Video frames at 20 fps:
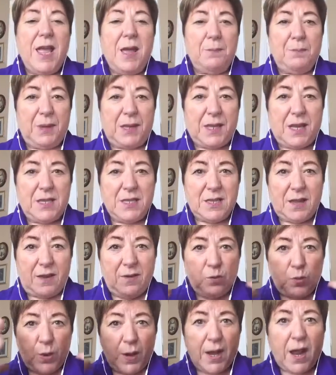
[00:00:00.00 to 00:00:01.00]
because
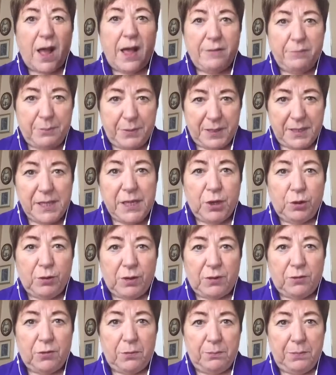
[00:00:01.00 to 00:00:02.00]
of what I've been
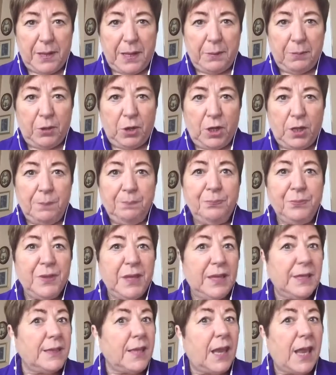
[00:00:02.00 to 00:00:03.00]
hearing from people
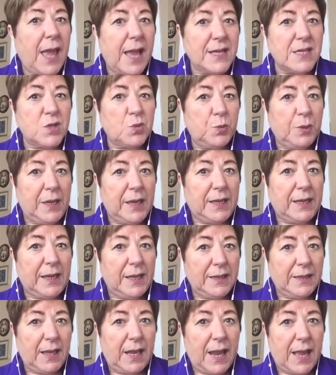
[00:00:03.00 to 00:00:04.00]
in the last week,
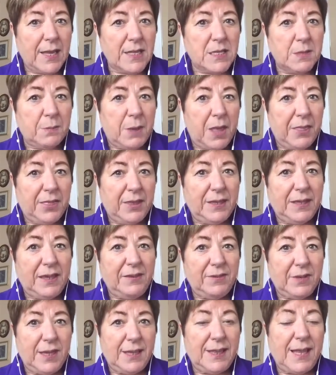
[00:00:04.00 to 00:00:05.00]
in the last month, and
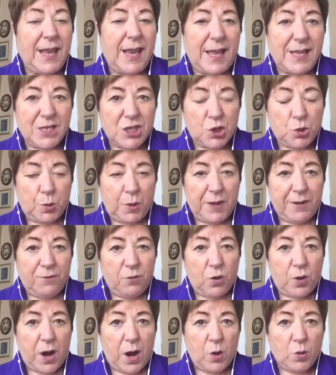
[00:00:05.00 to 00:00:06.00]
even in the last
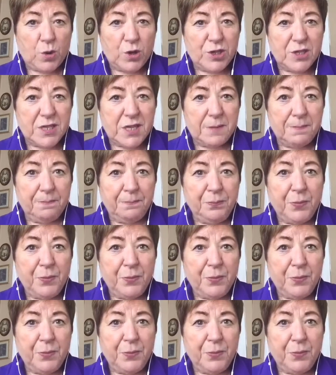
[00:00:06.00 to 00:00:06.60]
24 hours.